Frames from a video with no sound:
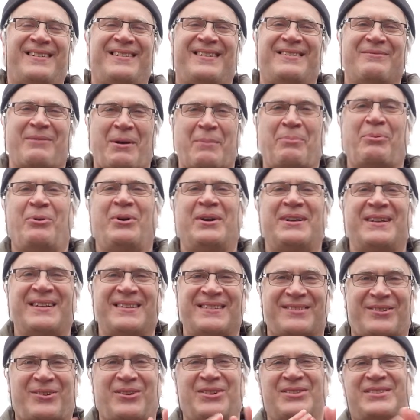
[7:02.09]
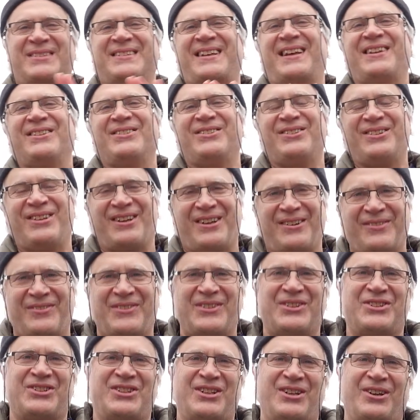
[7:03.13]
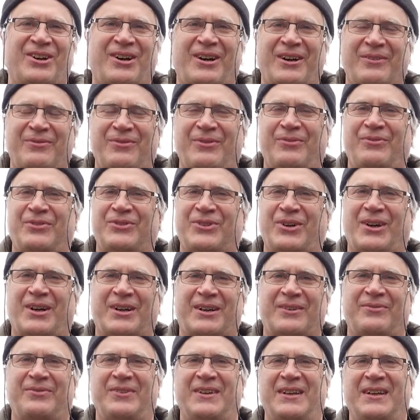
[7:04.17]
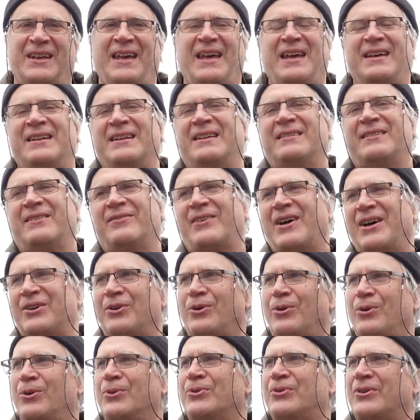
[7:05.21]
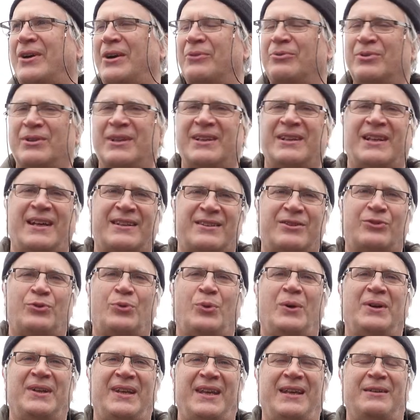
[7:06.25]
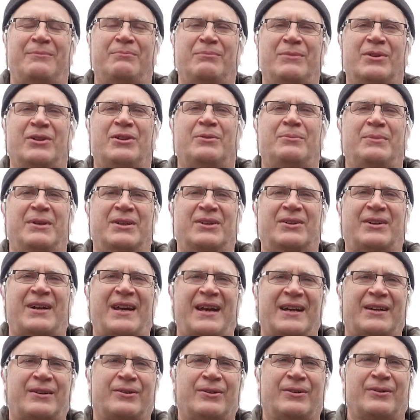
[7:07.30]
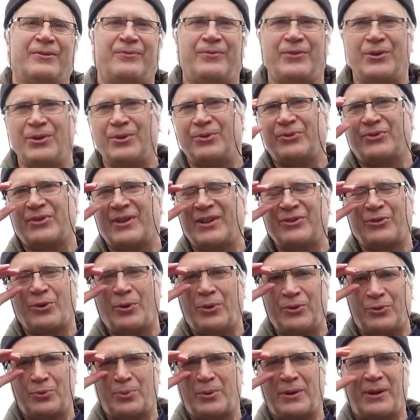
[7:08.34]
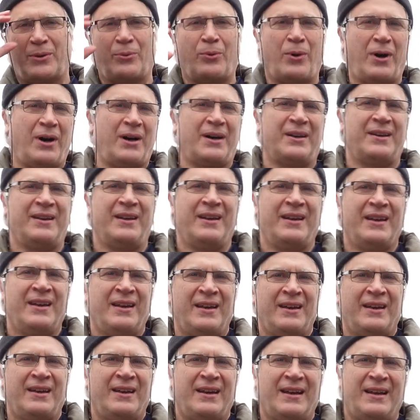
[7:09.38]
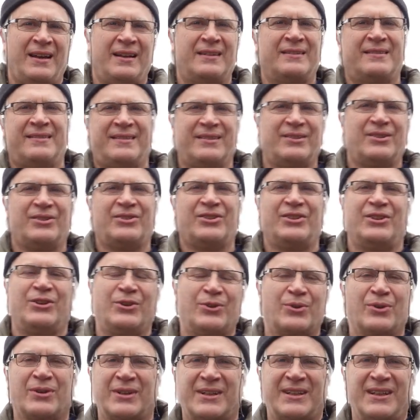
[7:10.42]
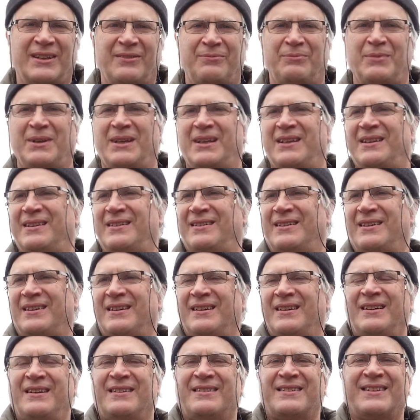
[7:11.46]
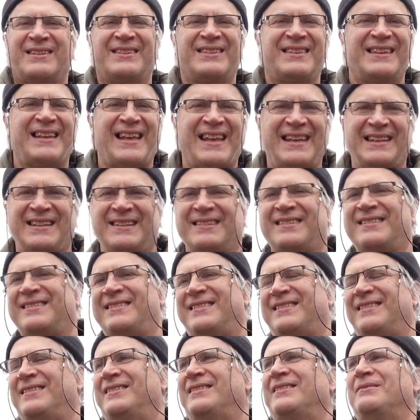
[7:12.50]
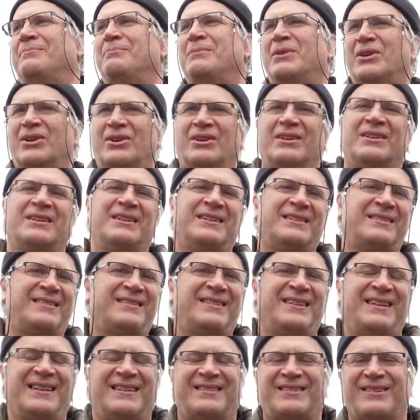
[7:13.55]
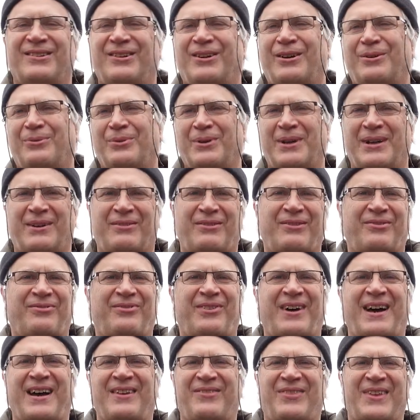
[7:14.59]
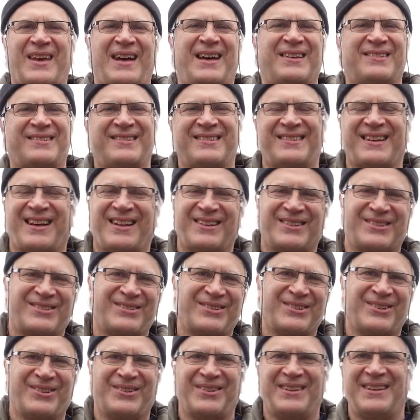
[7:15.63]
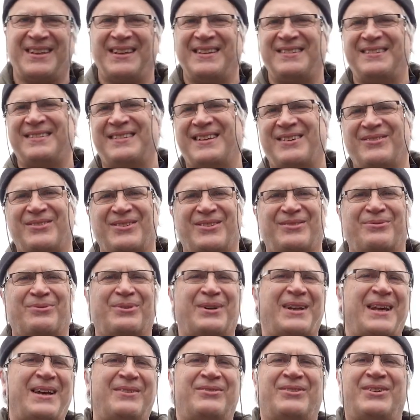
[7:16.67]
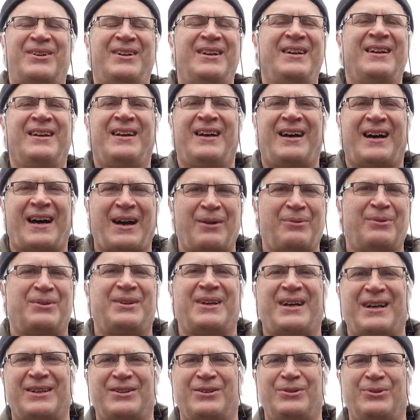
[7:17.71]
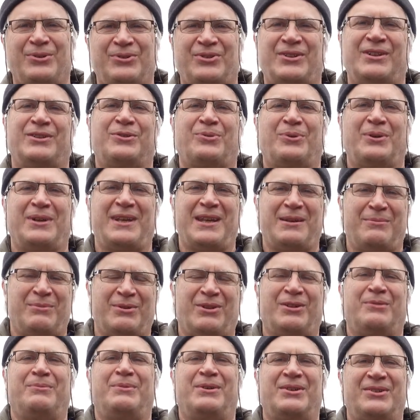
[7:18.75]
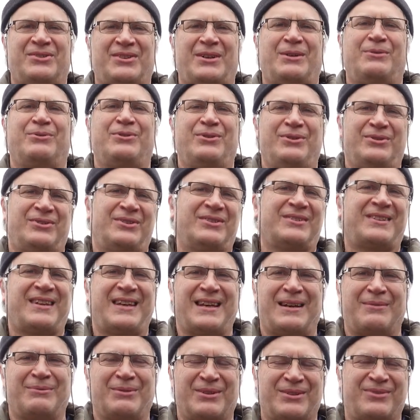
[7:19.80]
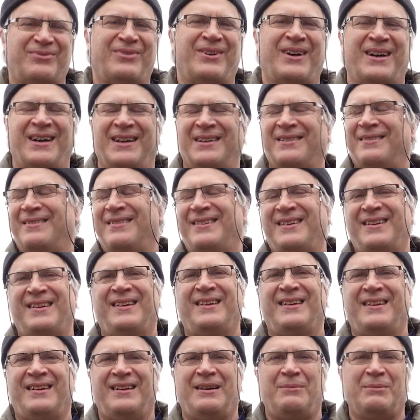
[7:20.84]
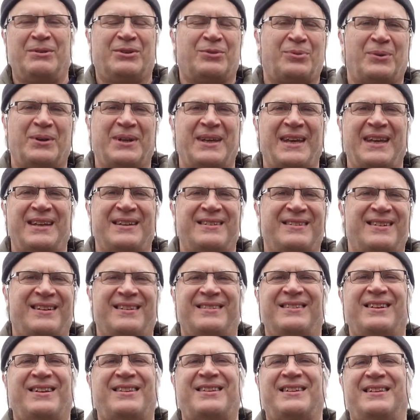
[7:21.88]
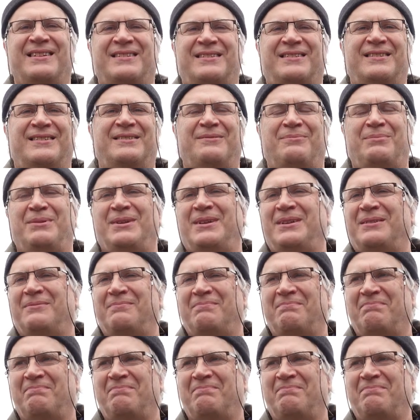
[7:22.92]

my point is, of course, is I love the GR for photography, and as I've gotten older, I really like the 28mm angle of view, so that's always what I want. And seriously, you could give me the latest mirrorless DSLR, whatever, $5,000 Sony A7, whatever, I would not use it at 28mm. I would use this camera, it's fine. I mean, 28, nothing is going to be